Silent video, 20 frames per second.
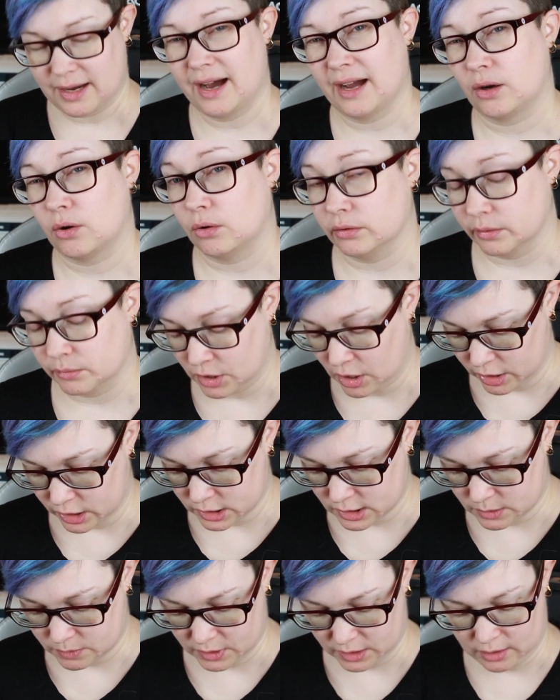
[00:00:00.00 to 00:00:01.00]
I call them
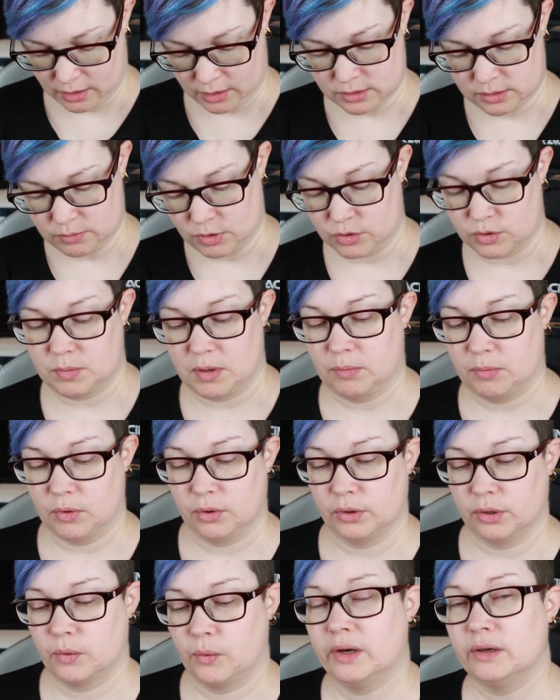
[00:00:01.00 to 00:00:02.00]
yards, because most people
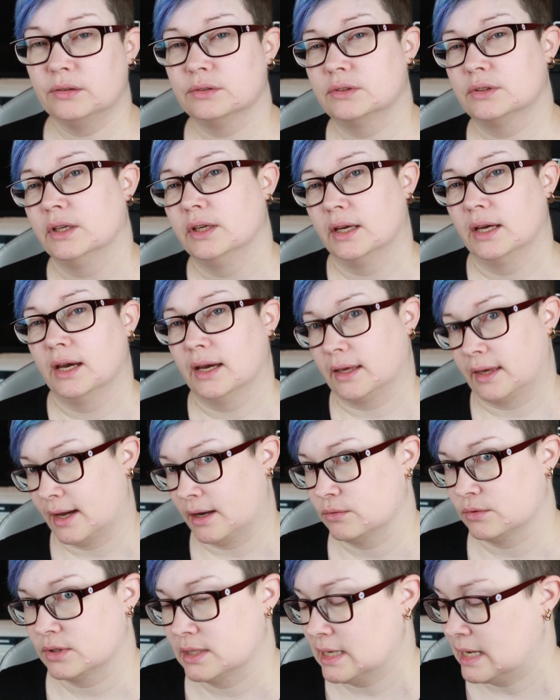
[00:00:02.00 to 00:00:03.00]
who quilt
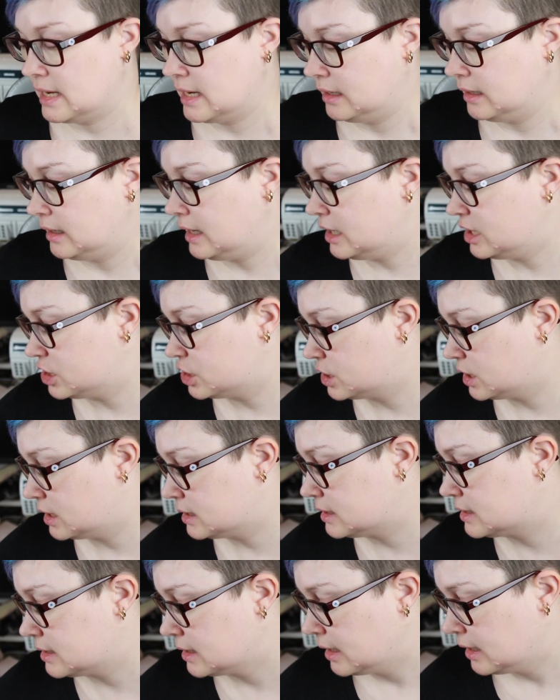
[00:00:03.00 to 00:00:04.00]
counts in
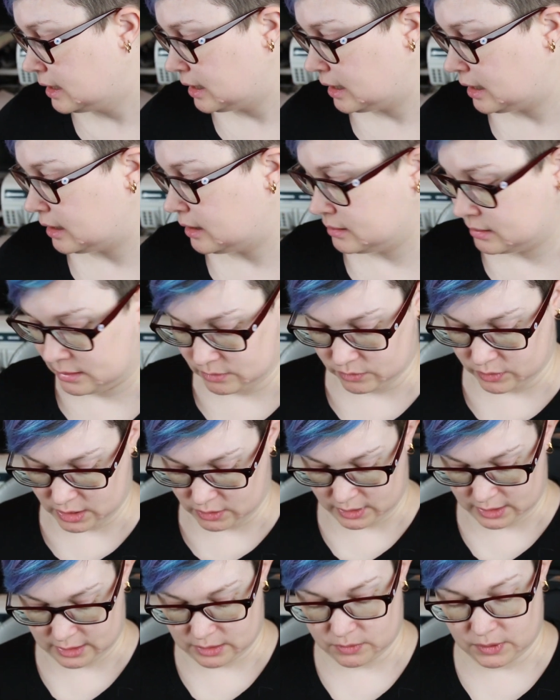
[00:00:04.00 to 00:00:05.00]
inches, and we
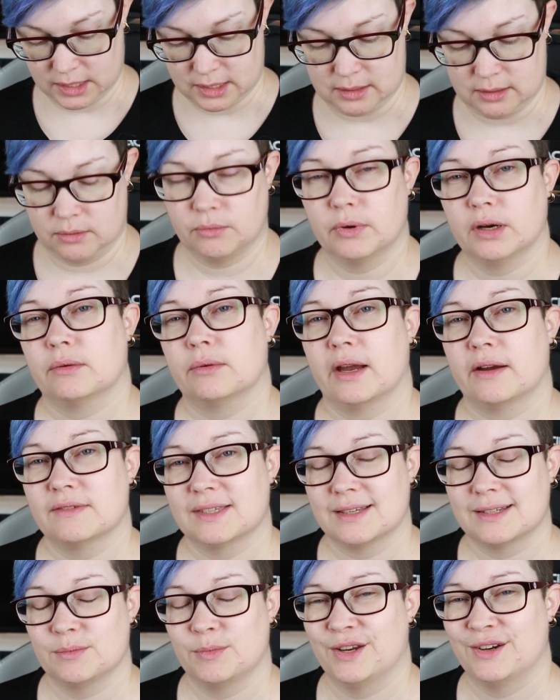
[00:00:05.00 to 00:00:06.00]
are in Sweden where we have
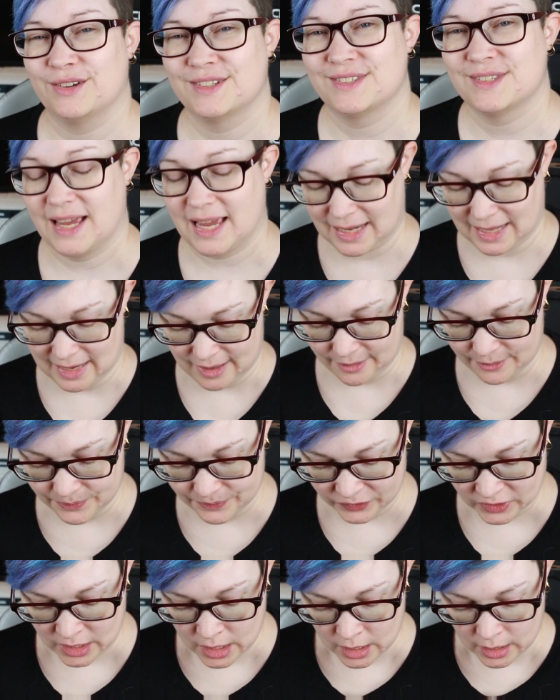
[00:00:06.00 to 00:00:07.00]
centimeters. Anyhow,
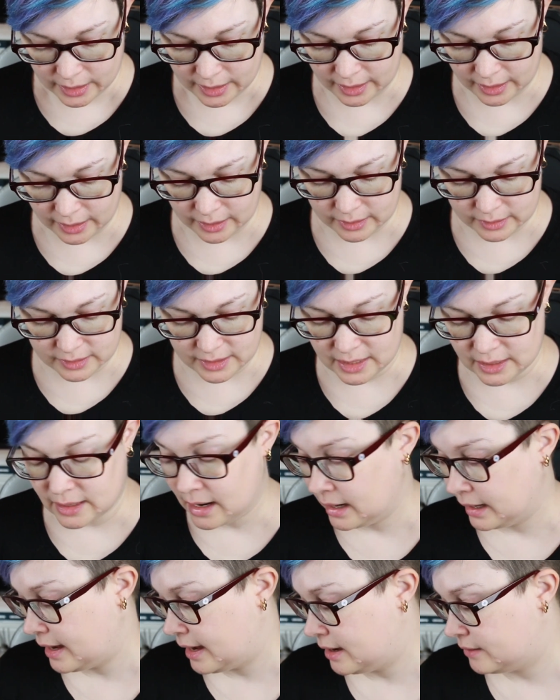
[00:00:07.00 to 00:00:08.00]
then
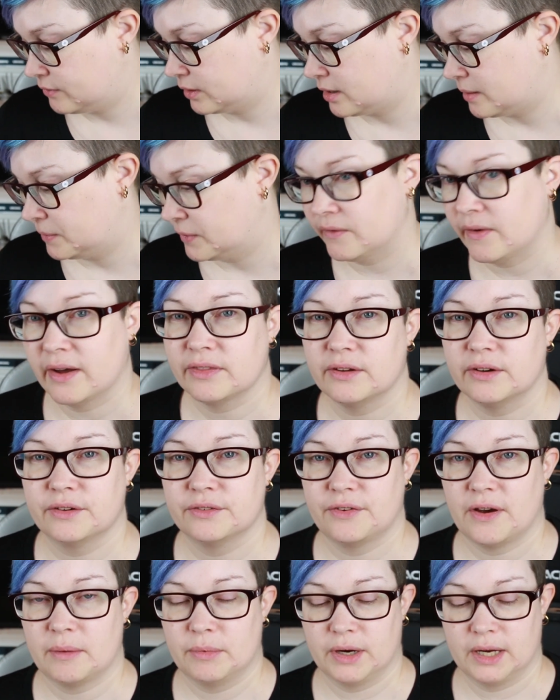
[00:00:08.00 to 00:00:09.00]
I have a couple of other
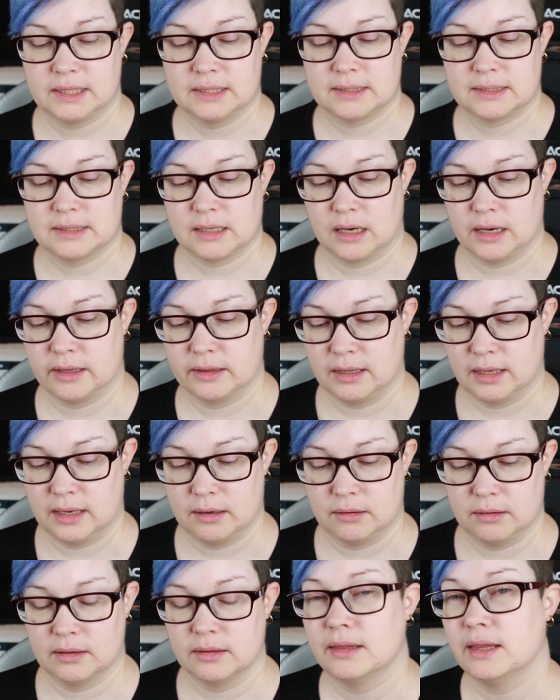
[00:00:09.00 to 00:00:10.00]
fabrics,
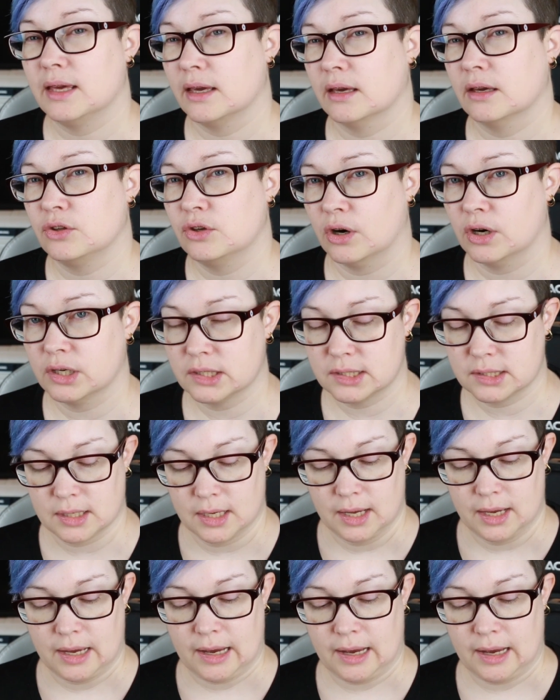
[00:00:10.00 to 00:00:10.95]
the yards.